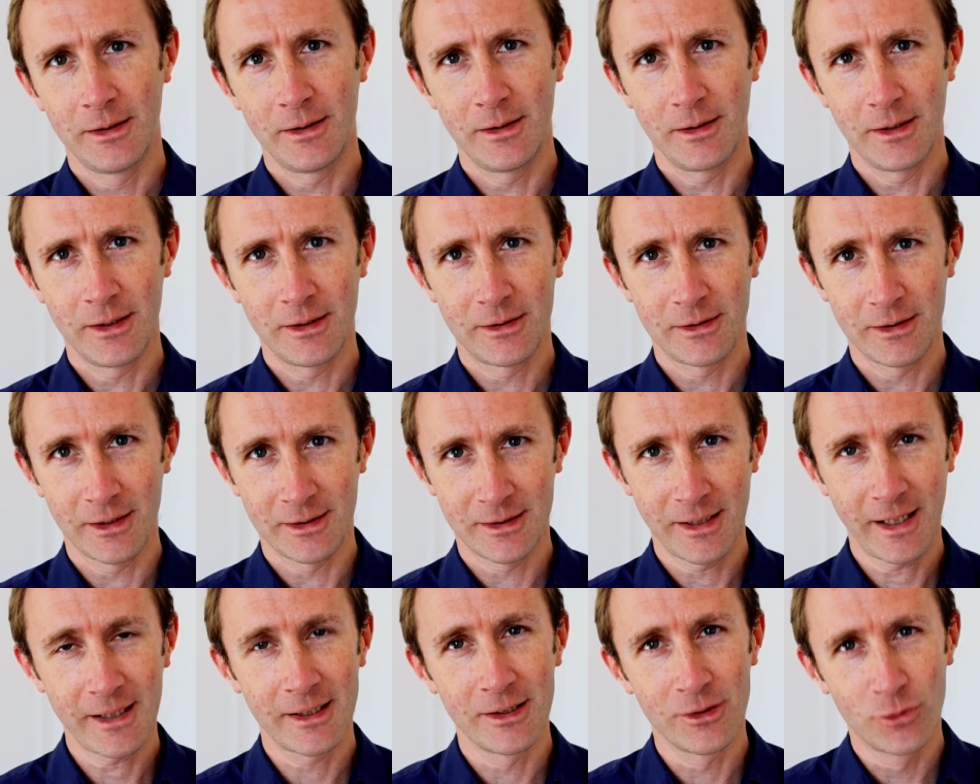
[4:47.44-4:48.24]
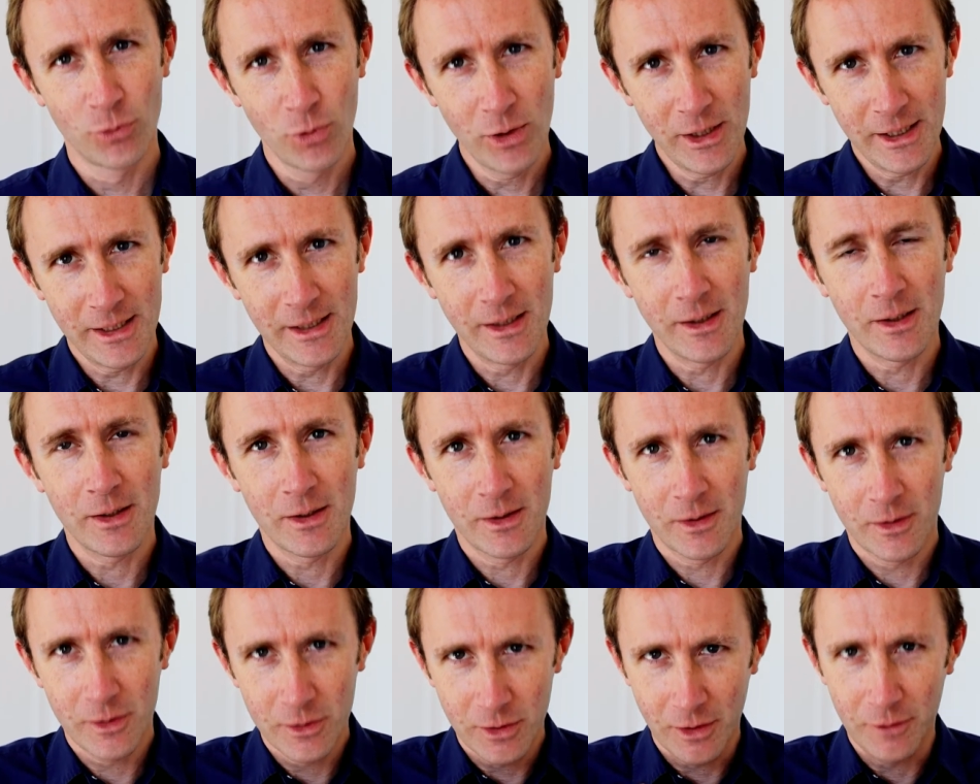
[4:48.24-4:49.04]
this attack is really
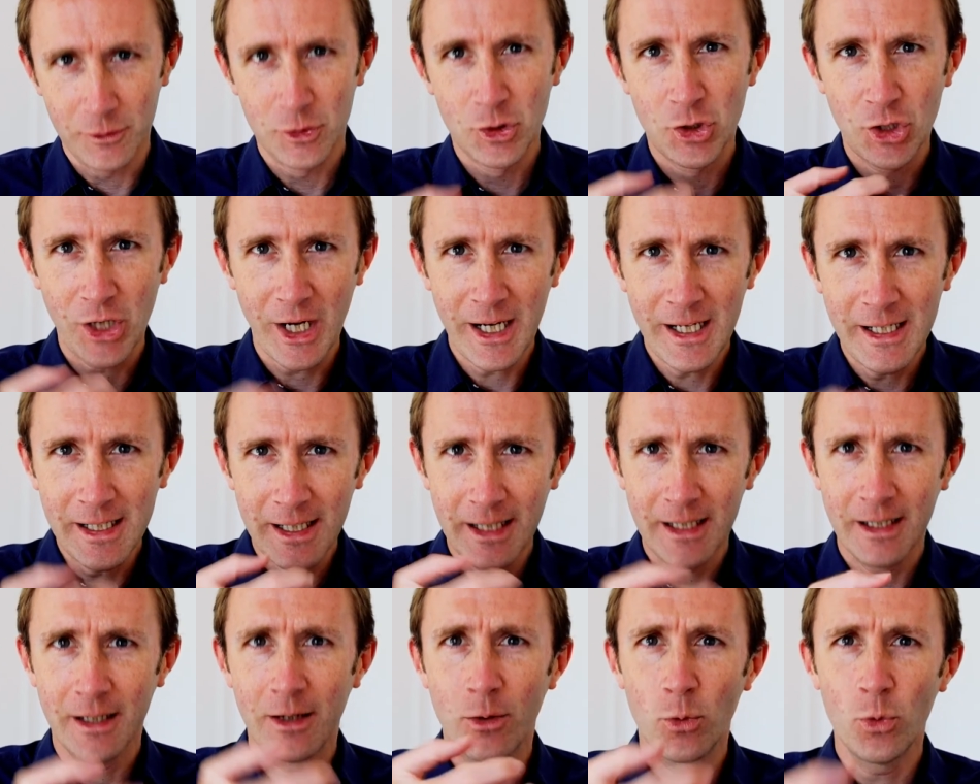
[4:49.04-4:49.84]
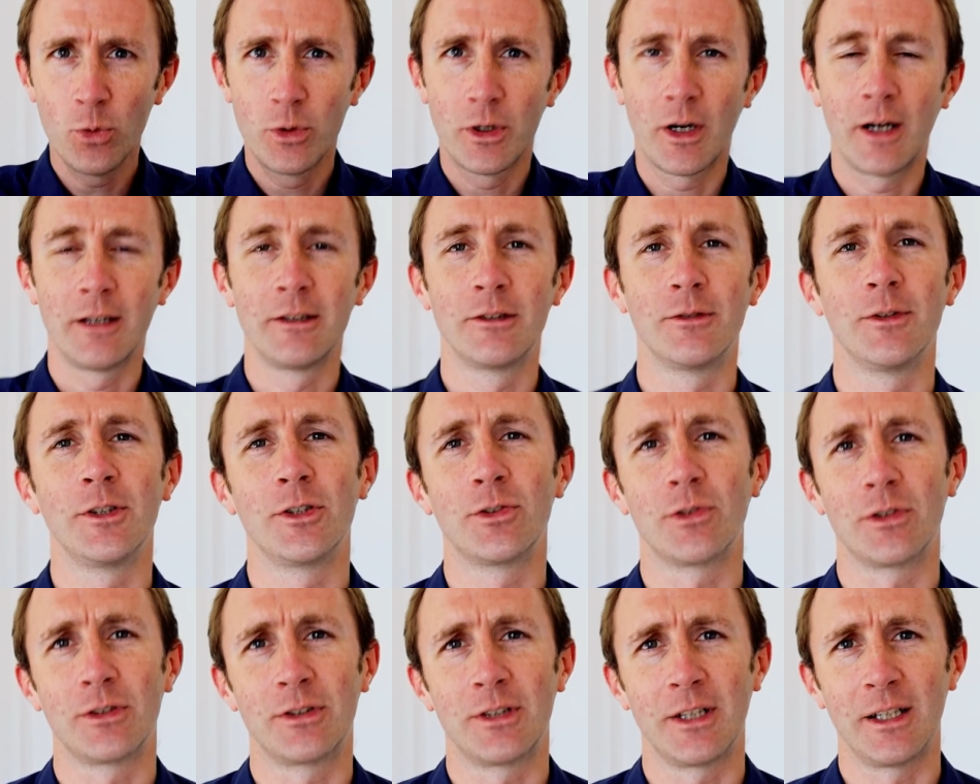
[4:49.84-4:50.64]
sort of chaining all kinds of
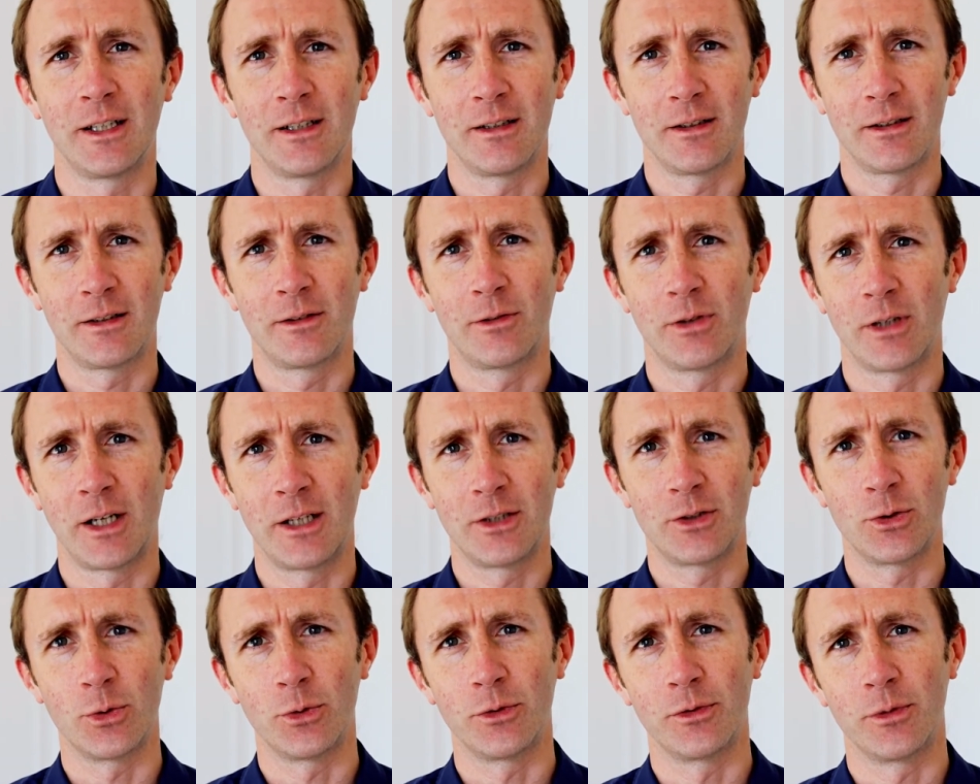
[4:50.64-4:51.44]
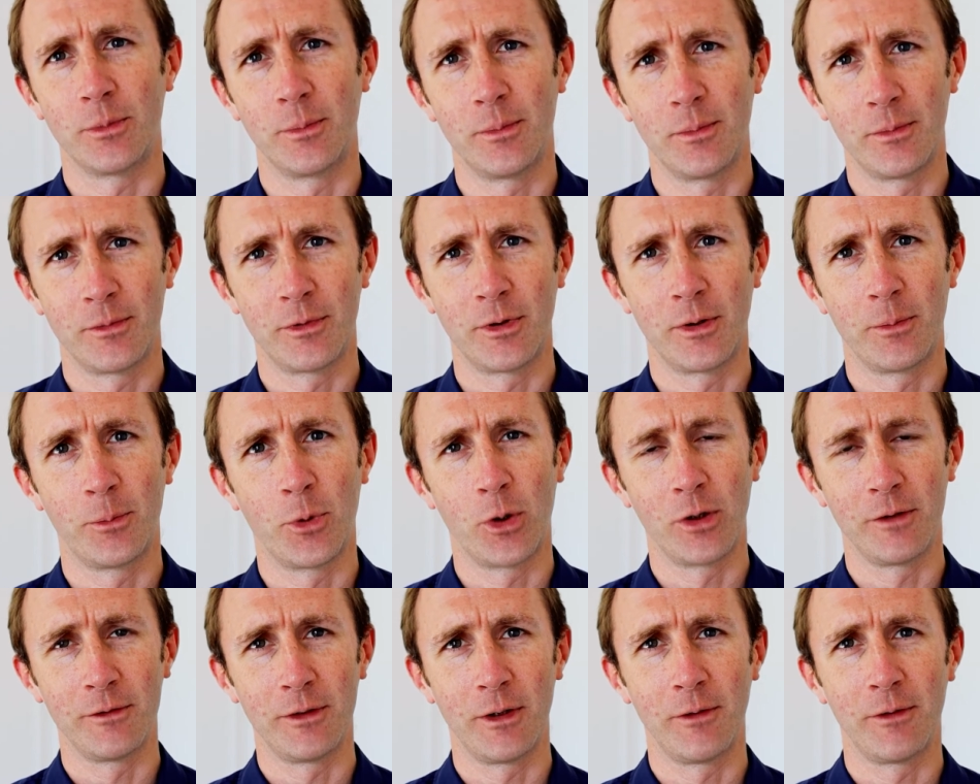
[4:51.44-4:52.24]
interesting credentials from the
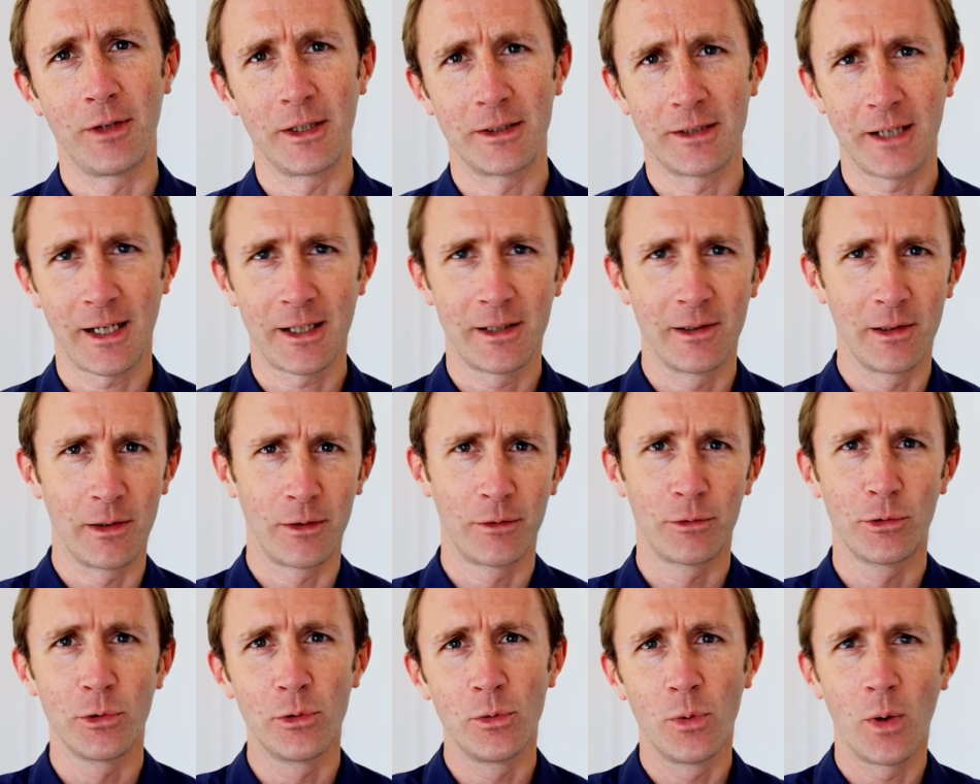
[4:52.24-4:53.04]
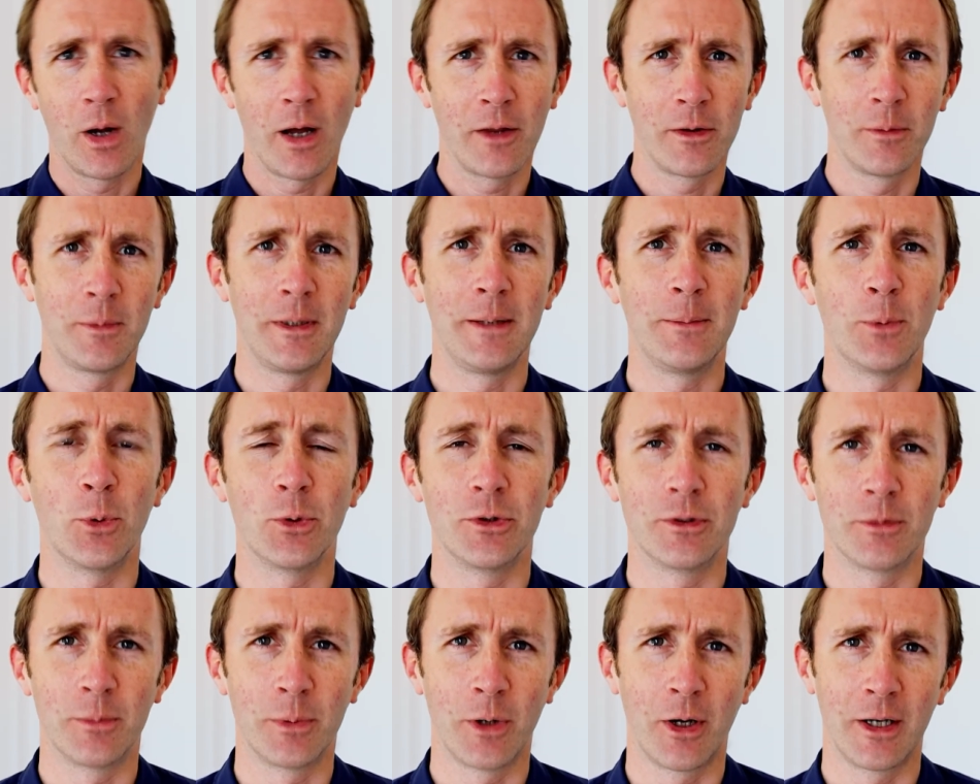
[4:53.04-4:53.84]
point of view of the attacker through other
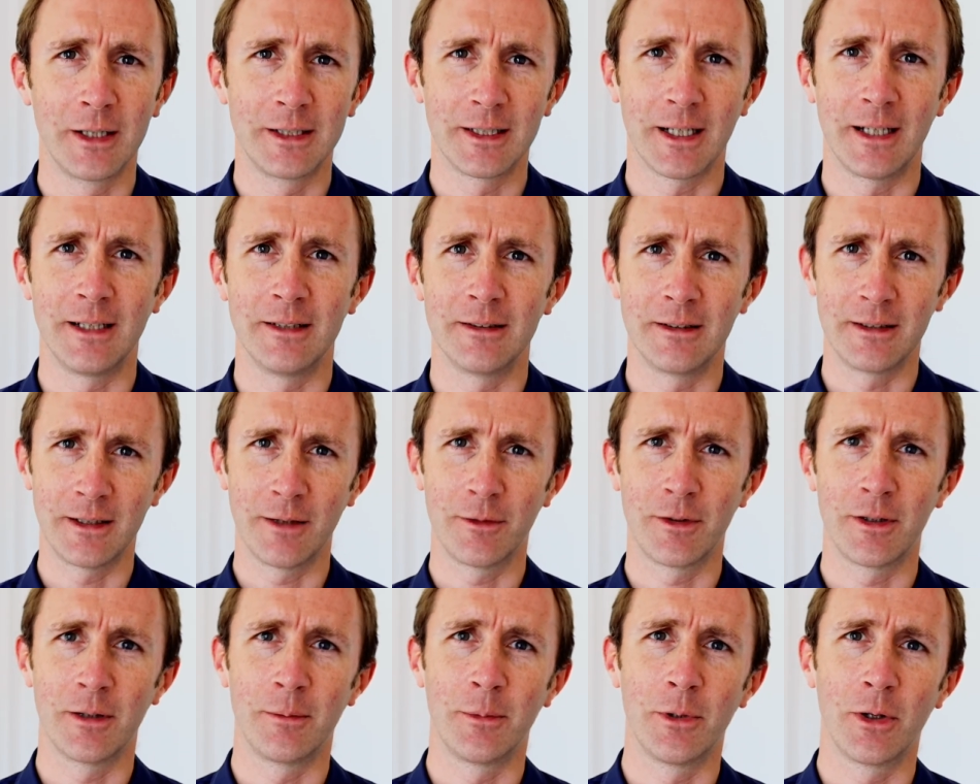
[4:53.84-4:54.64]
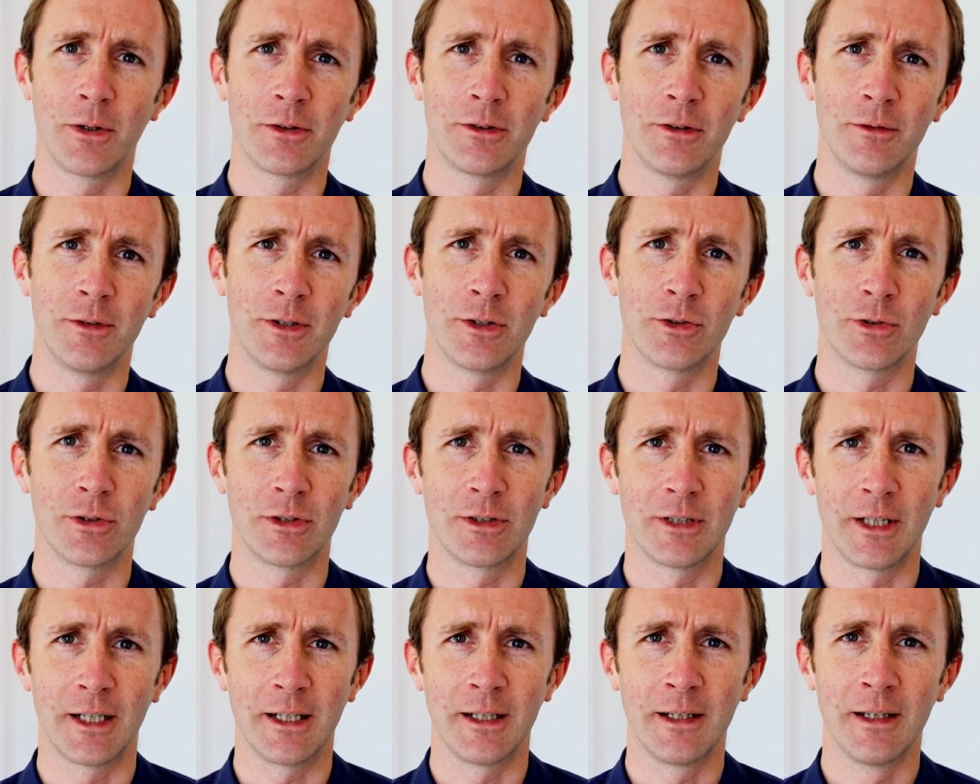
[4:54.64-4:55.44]
people's supply chains and giving them lots of
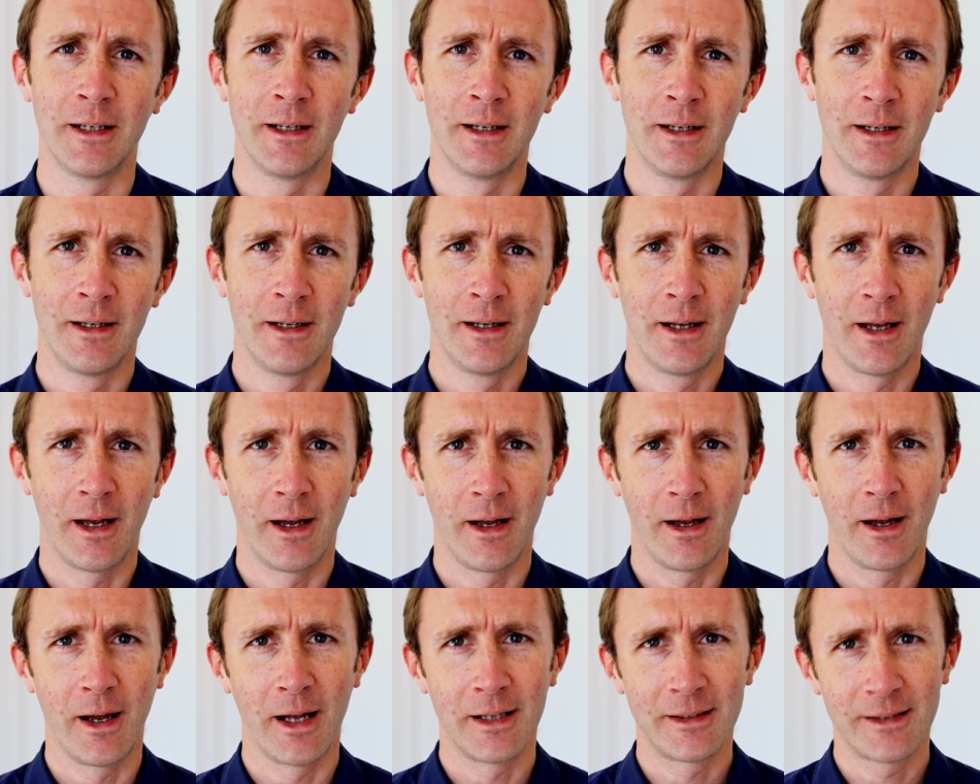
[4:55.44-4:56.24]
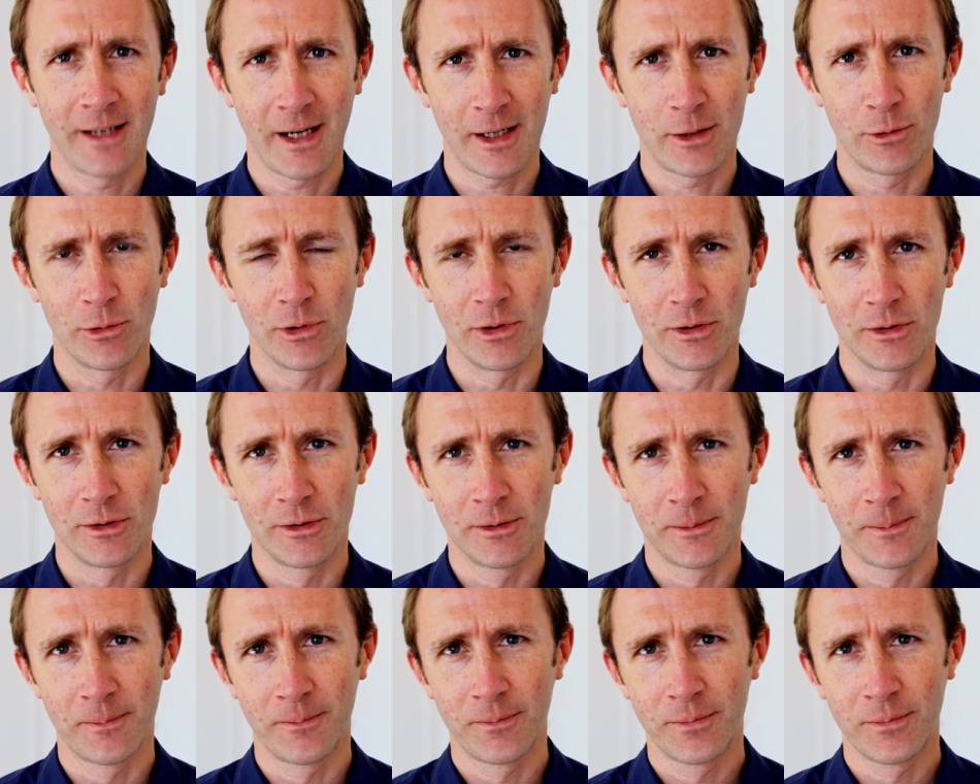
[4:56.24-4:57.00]
interesting attack routes.